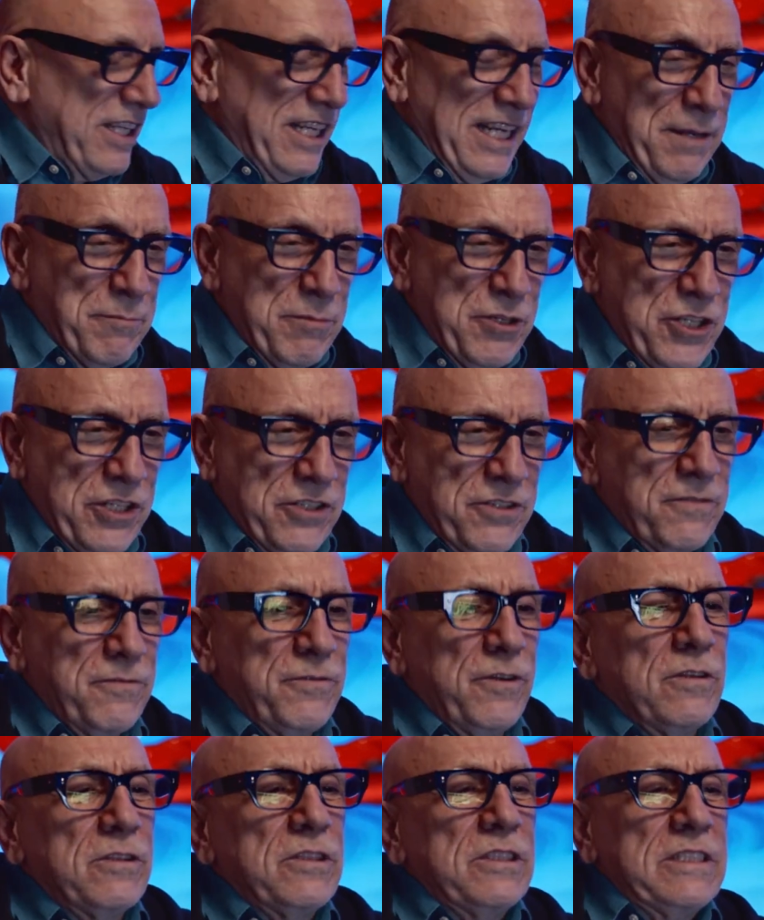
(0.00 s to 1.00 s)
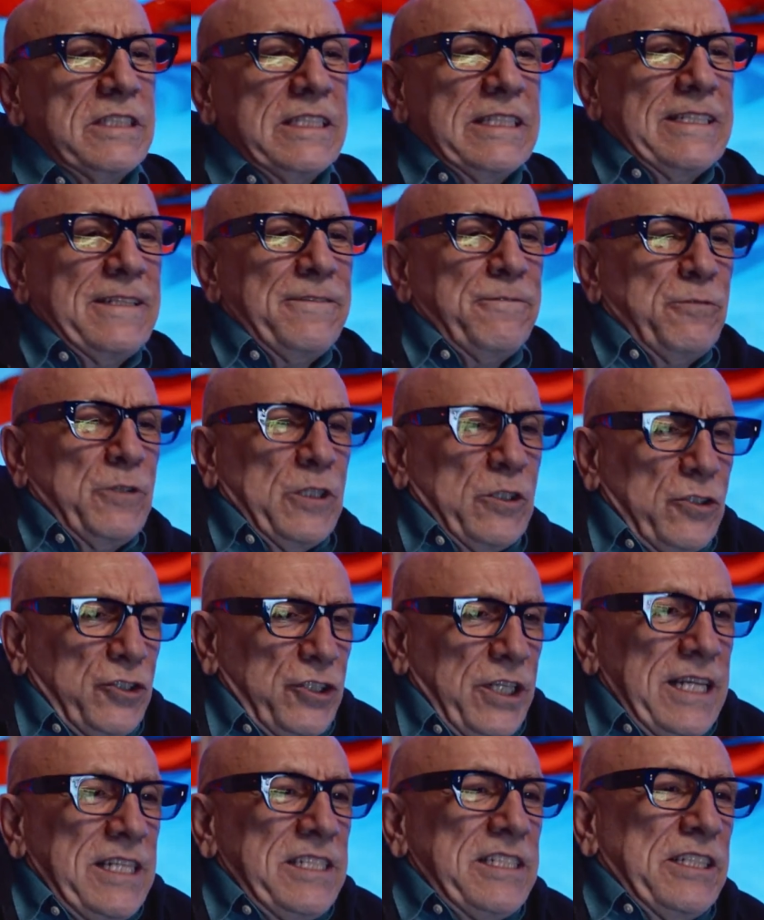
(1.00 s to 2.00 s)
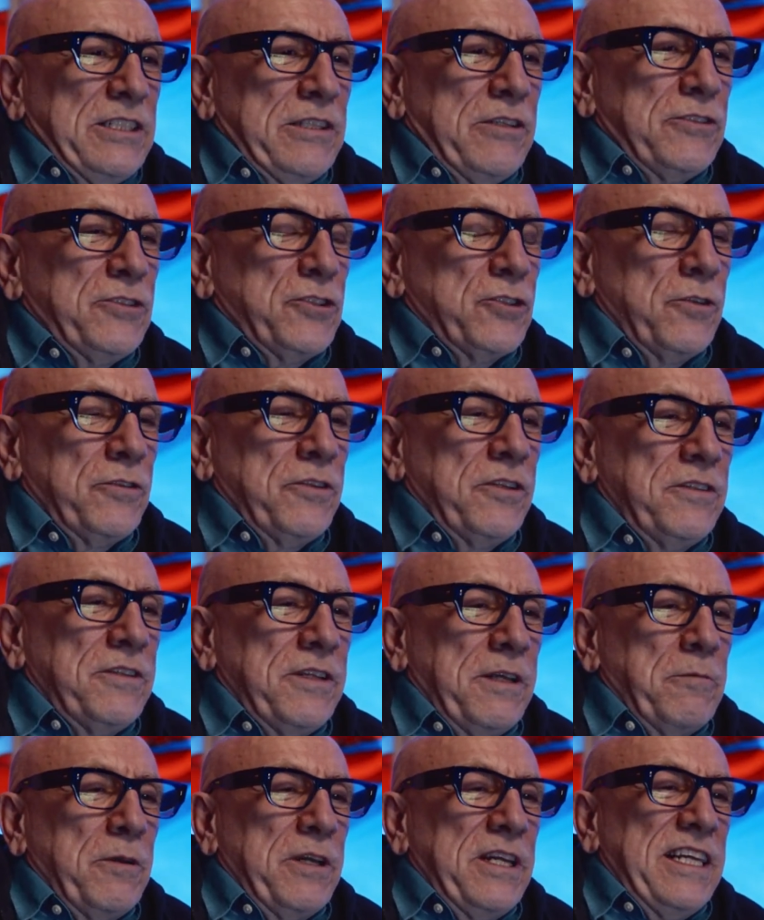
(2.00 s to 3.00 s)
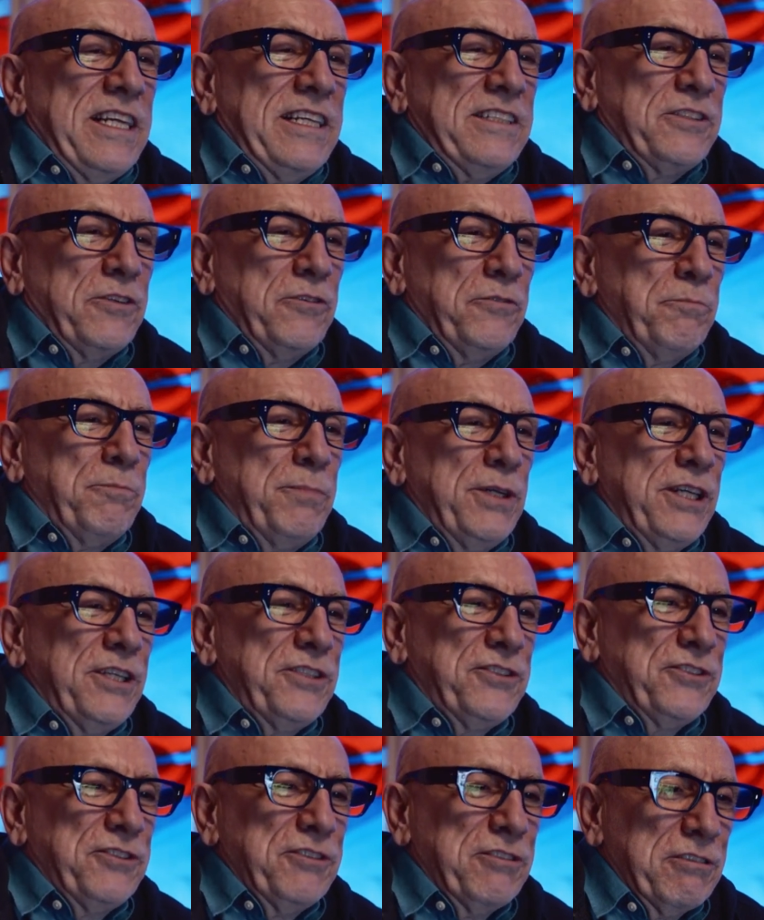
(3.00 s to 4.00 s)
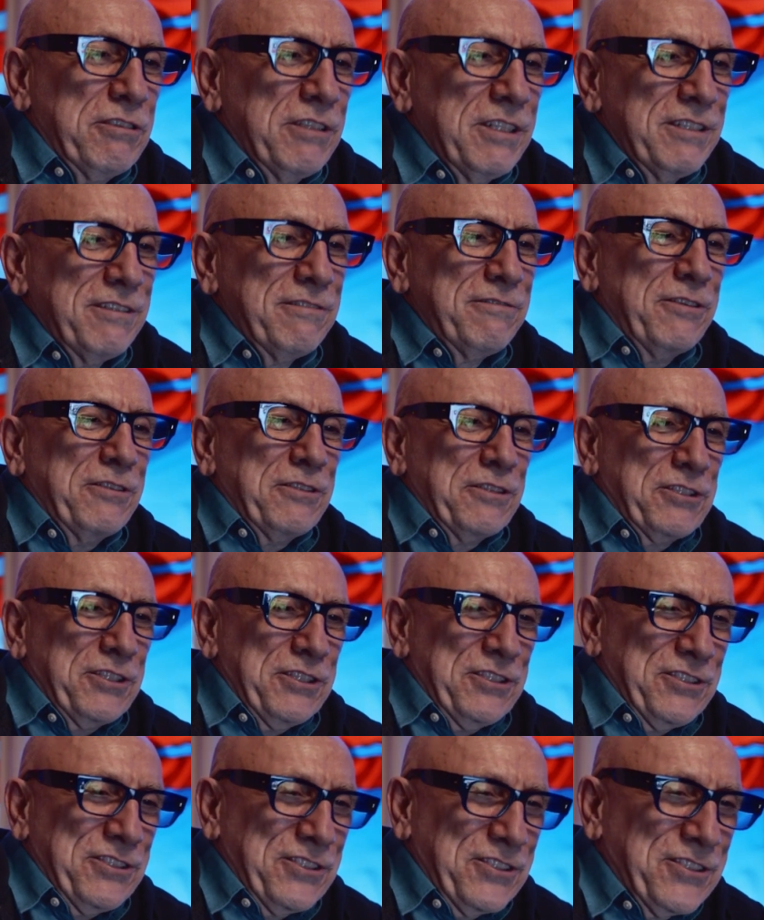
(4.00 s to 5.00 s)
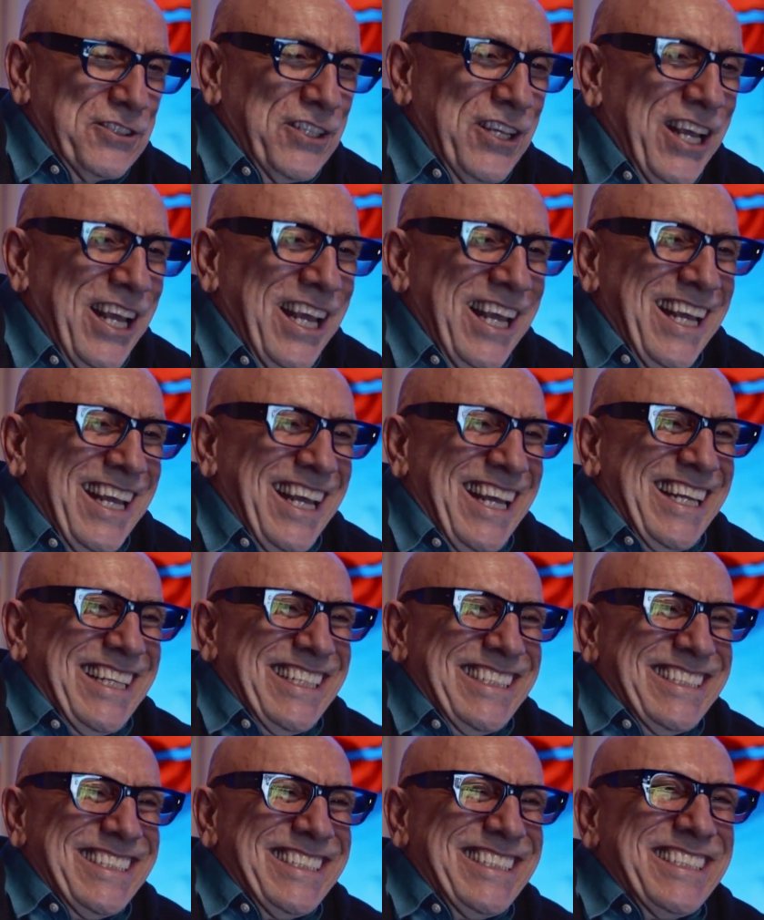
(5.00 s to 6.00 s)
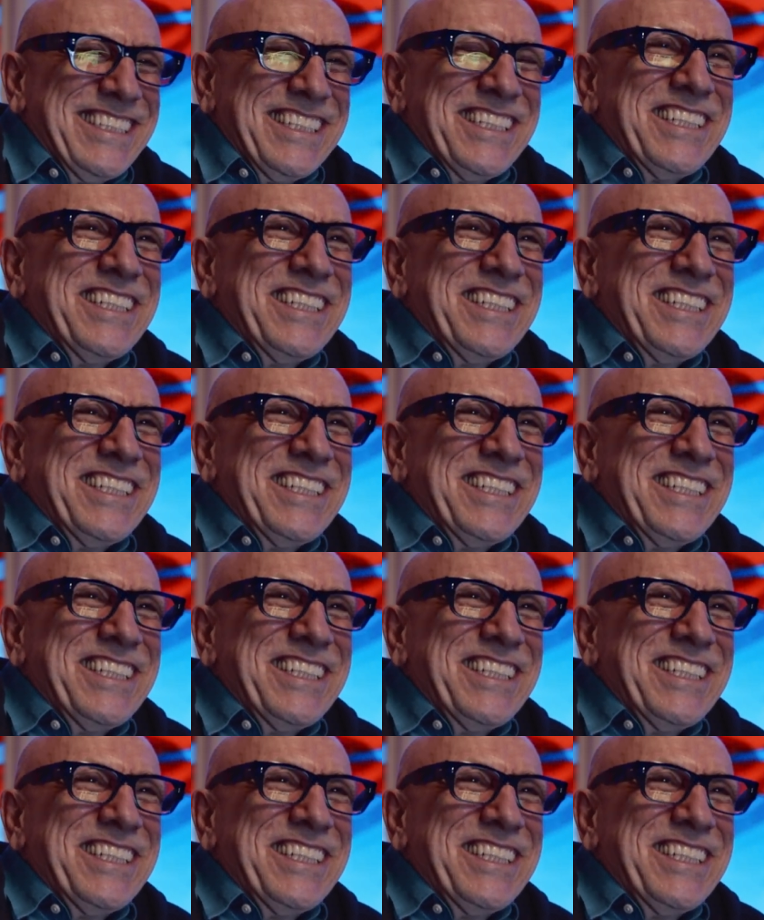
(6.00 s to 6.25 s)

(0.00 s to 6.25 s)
images of falcons in it, if we could change it so that they were his own personal falcons. And